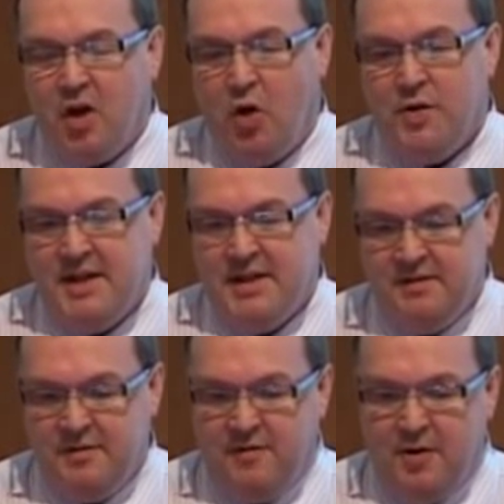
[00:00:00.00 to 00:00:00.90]

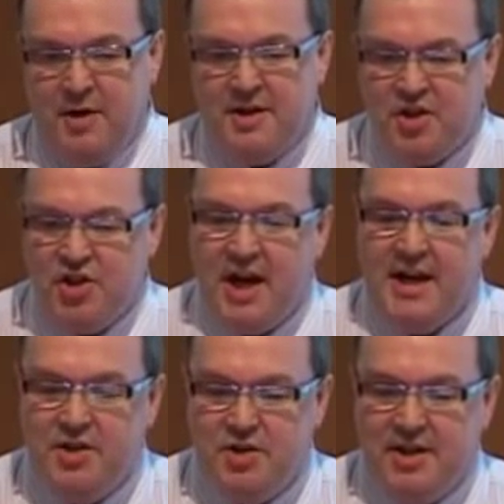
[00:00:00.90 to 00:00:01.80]
content of the fluid has
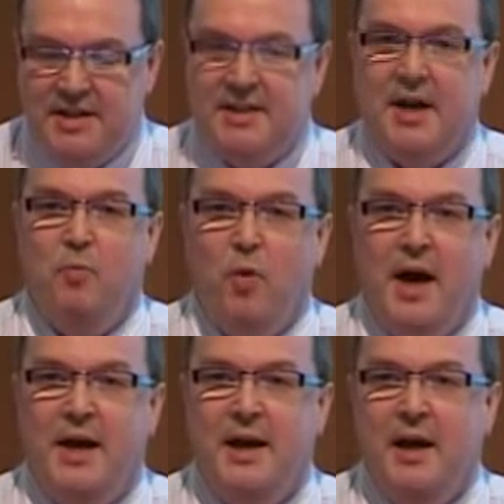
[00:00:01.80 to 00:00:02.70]
changed in some
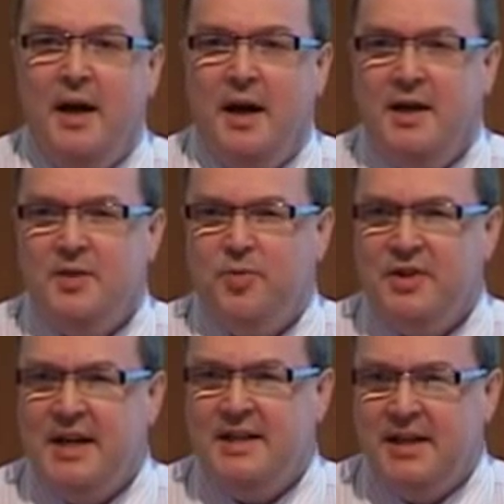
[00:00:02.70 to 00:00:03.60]
way and is
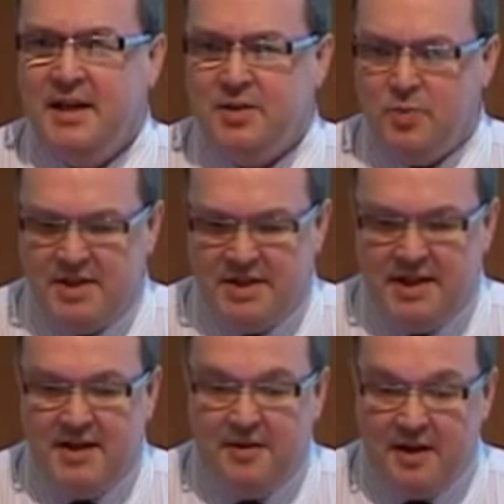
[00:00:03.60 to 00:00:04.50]
presenting us with
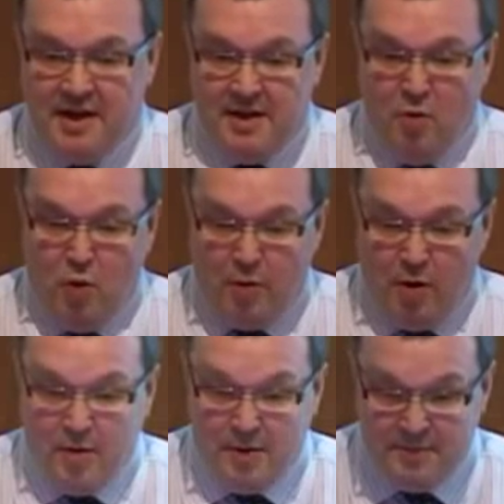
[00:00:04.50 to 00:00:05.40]
significantly more
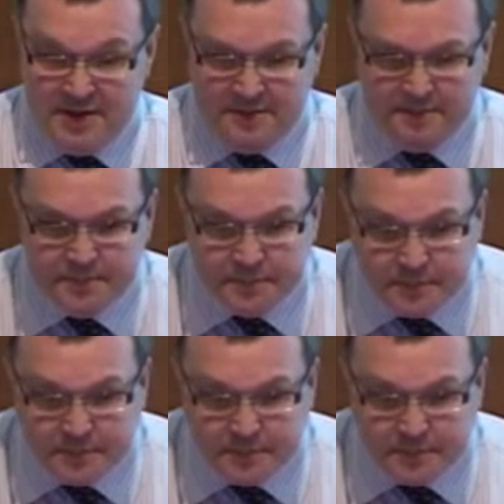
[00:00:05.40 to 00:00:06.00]
problems.